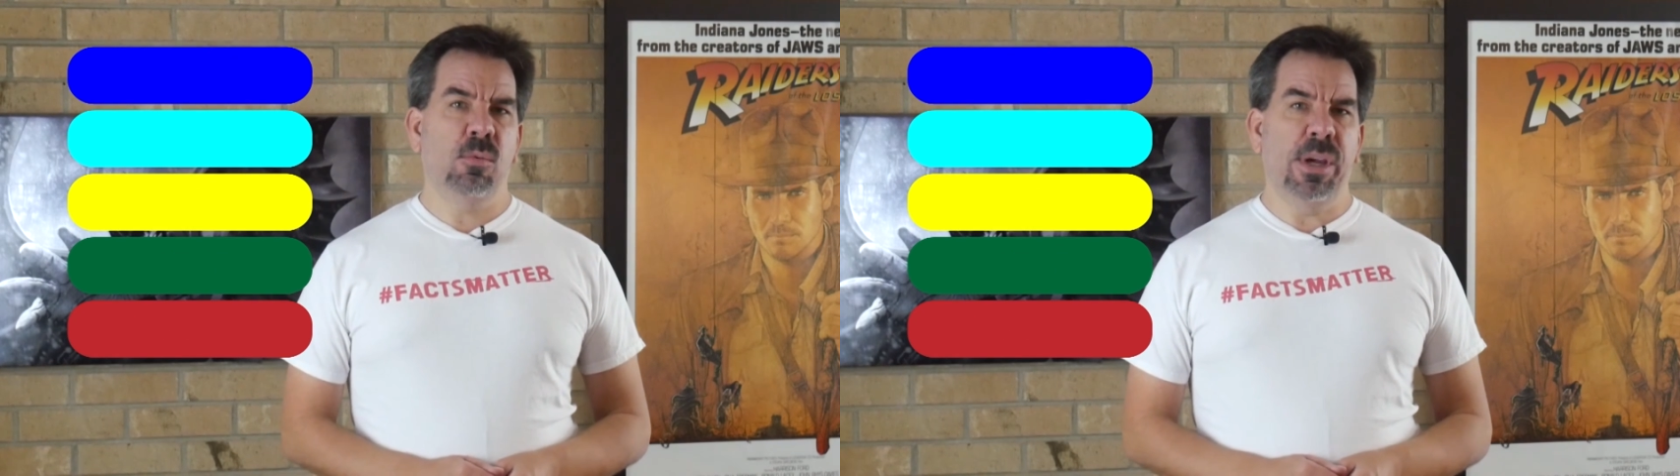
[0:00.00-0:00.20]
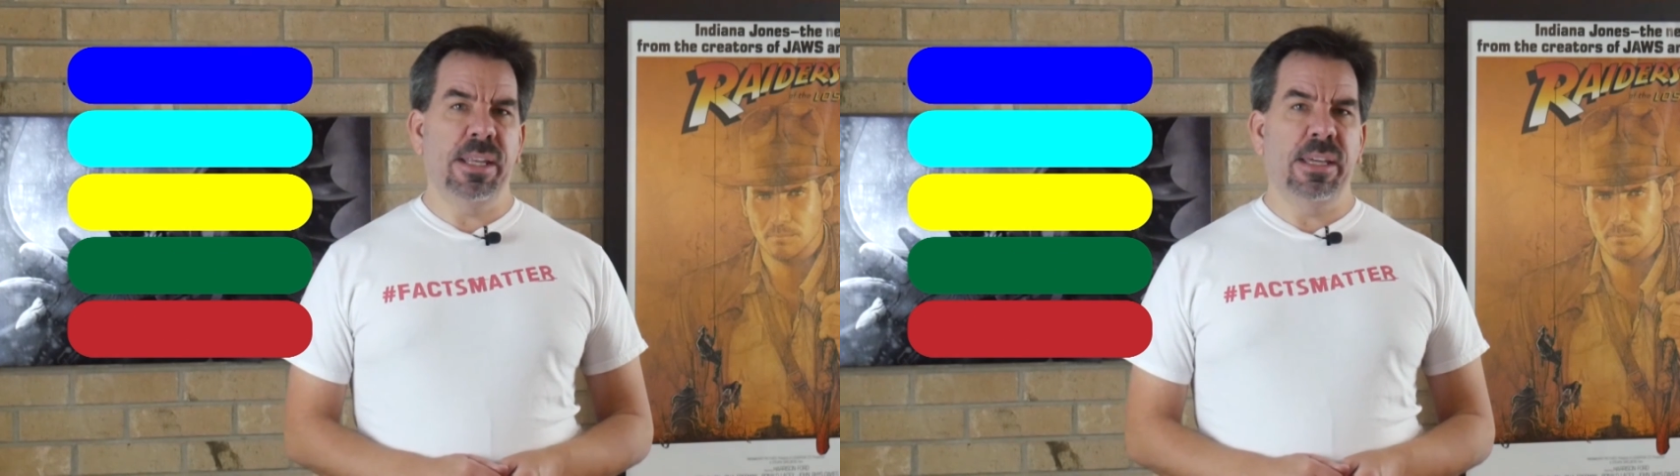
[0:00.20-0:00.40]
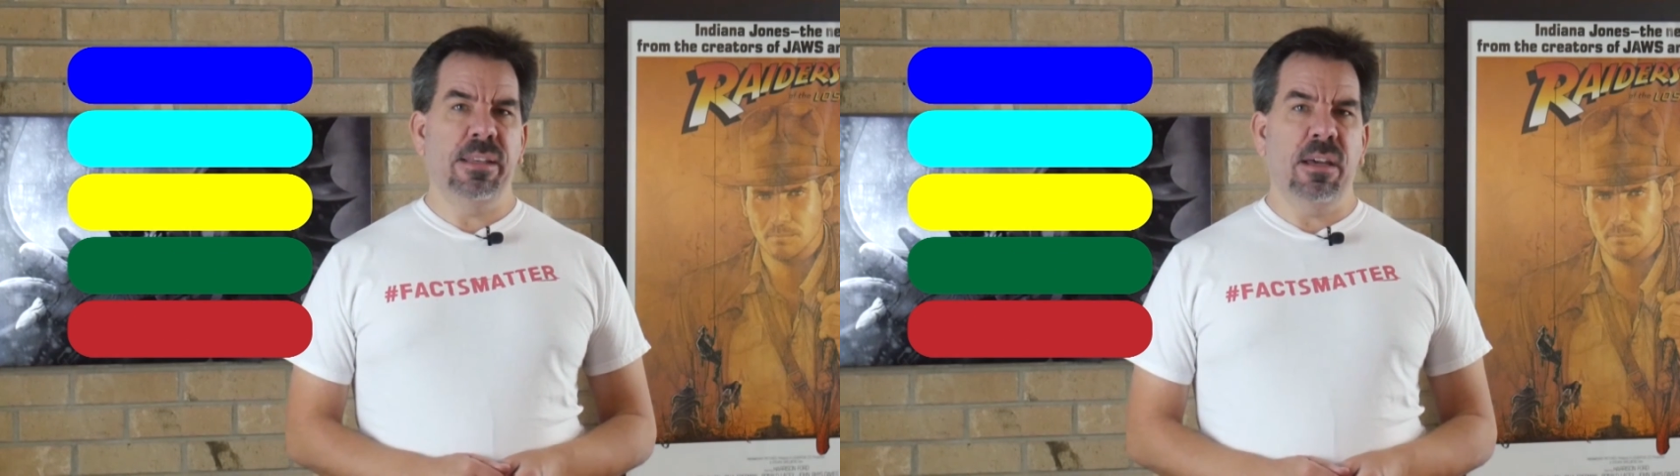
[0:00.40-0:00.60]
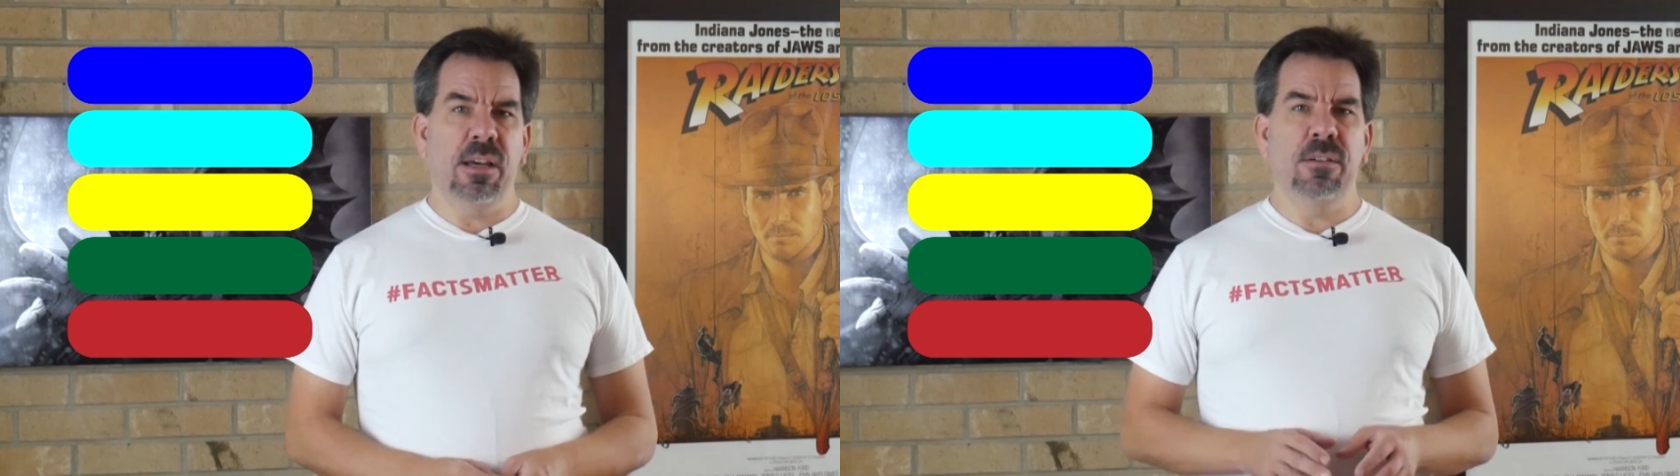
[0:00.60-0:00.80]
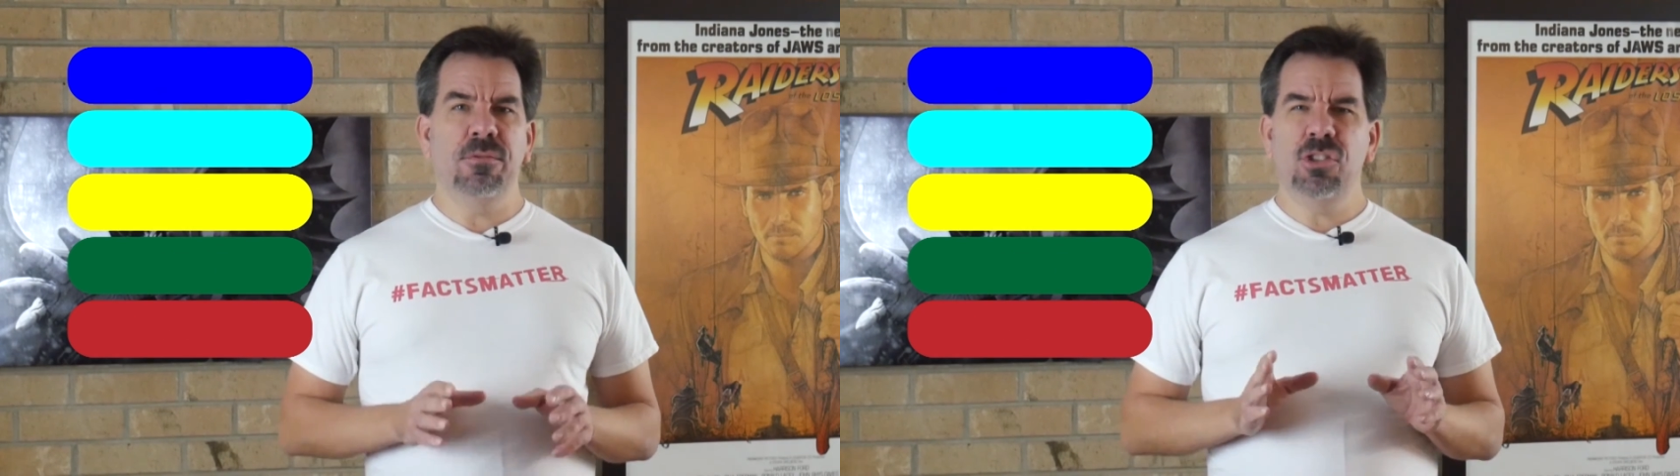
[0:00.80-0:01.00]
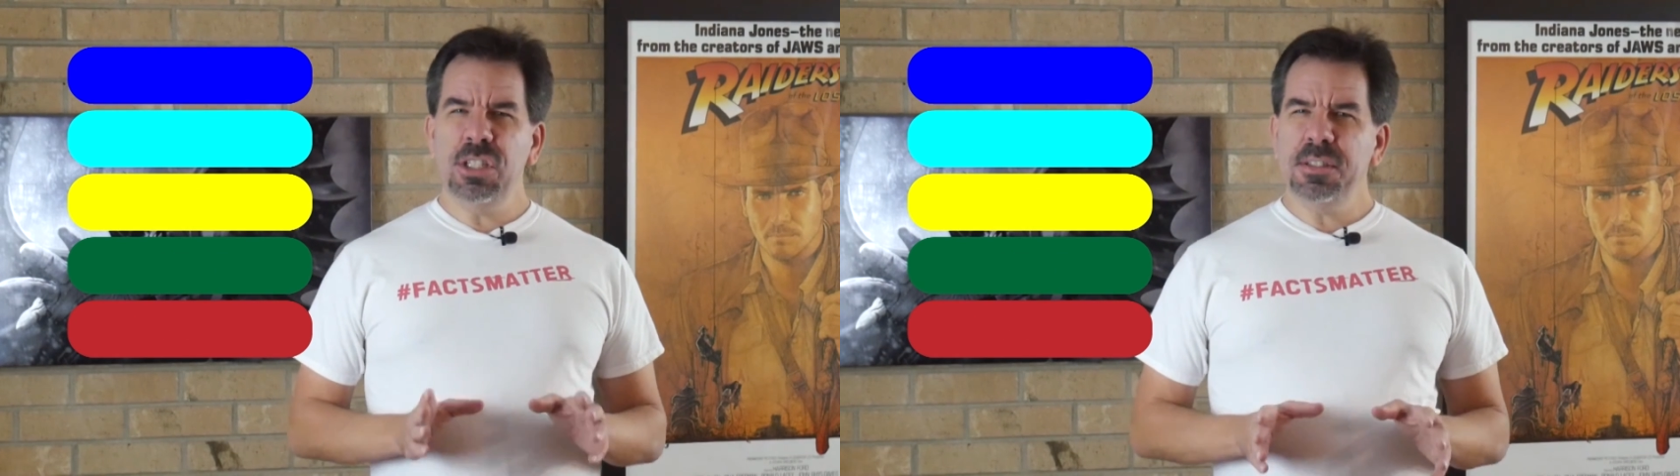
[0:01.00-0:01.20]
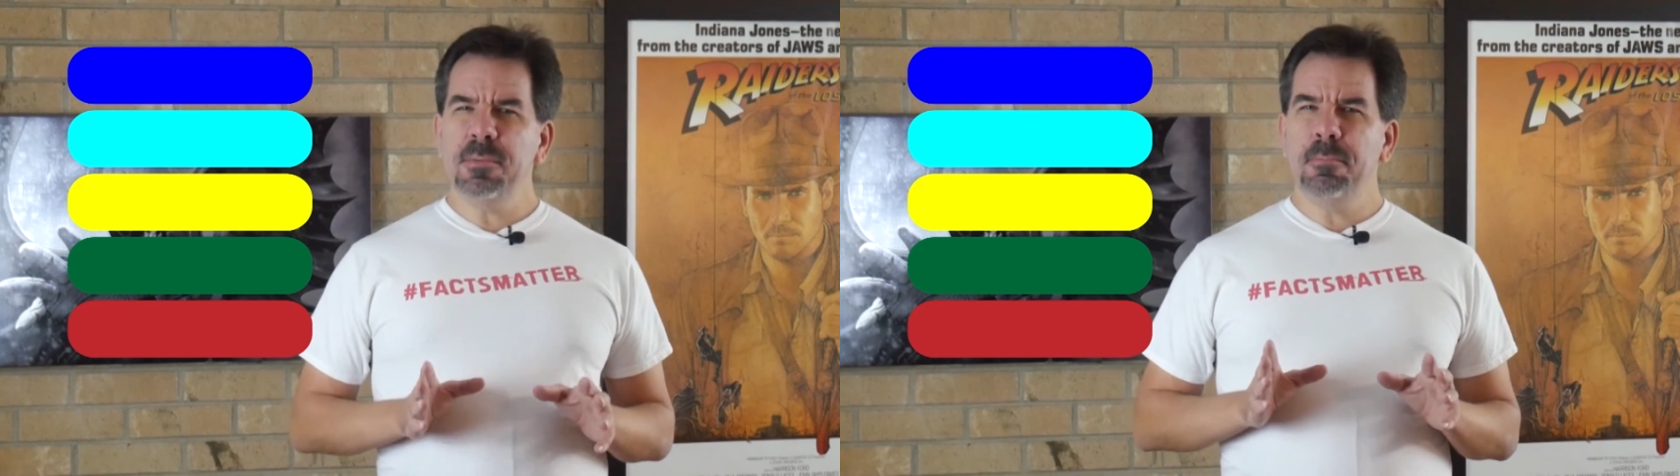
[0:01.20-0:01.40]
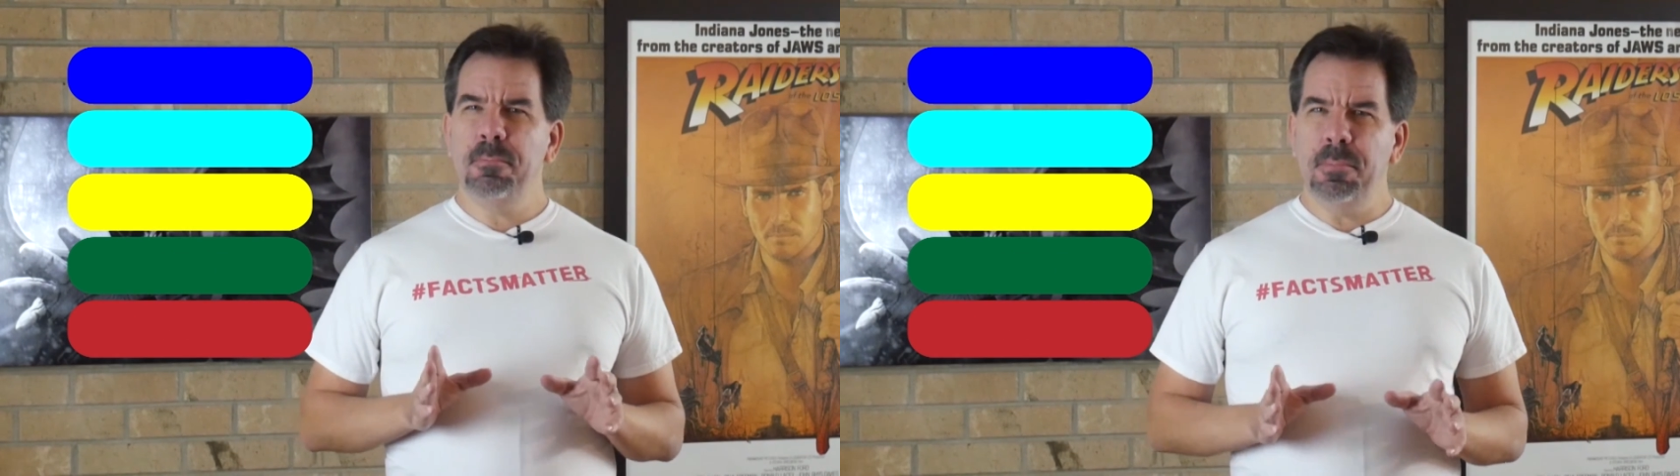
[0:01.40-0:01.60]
rating of just